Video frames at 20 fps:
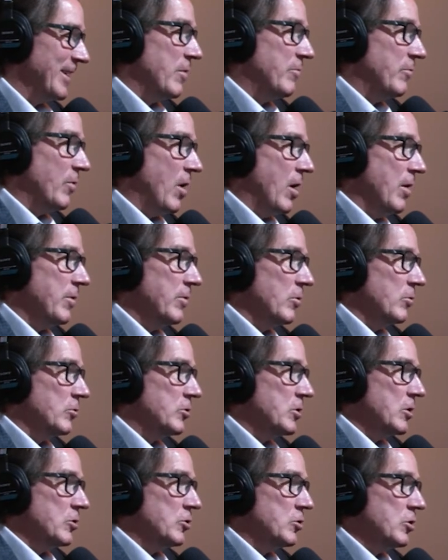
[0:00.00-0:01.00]
But for
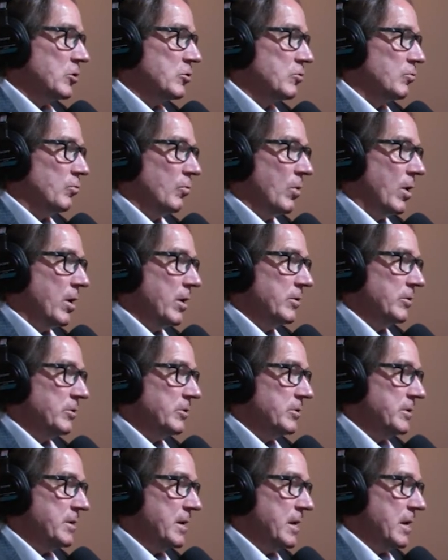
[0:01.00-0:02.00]
others, it just
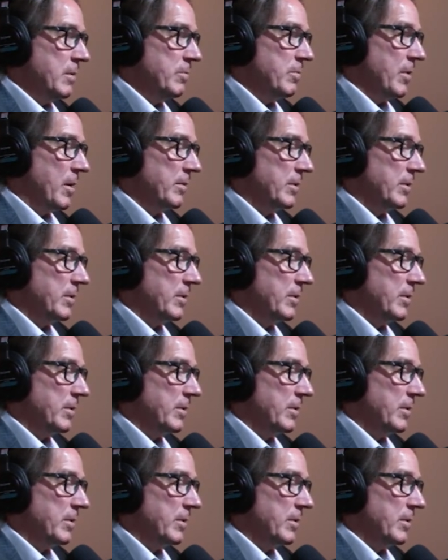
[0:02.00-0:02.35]
runs deep.